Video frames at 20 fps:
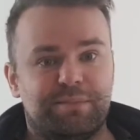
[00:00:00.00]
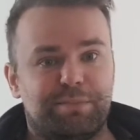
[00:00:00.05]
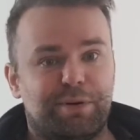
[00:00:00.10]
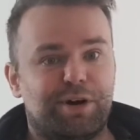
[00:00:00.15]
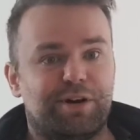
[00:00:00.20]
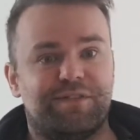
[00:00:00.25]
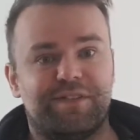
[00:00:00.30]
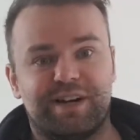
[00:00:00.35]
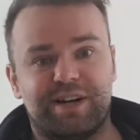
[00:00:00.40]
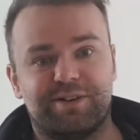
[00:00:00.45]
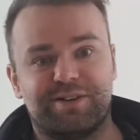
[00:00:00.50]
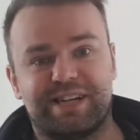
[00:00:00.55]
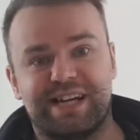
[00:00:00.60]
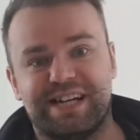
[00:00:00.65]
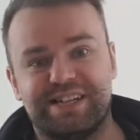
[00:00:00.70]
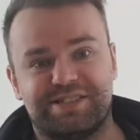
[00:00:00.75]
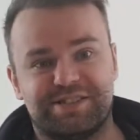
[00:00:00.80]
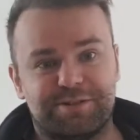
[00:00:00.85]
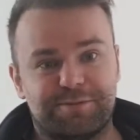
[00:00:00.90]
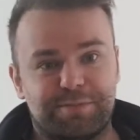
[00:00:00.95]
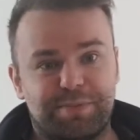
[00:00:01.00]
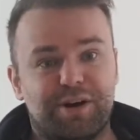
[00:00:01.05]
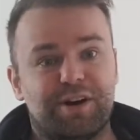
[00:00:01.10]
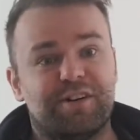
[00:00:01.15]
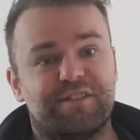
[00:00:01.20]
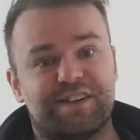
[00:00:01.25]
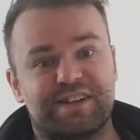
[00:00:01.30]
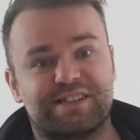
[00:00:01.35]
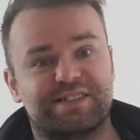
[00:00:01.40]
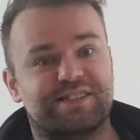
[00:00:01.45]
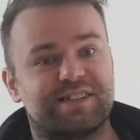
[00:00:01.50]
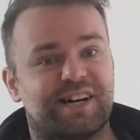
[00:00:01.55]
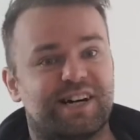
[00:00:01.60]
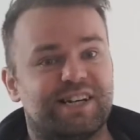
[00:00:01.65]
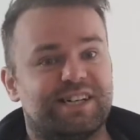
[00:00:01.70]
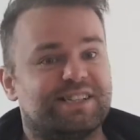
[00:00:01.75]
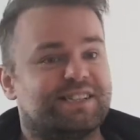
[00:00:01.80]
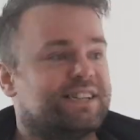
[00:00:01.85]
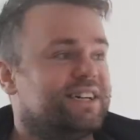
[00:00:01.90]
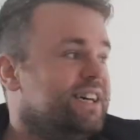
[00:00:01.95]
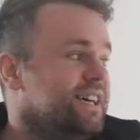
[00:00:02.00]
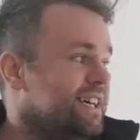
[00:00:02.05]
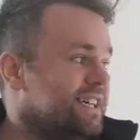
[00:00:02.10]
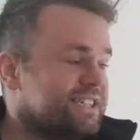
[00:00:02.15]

Perfect location, perfect size.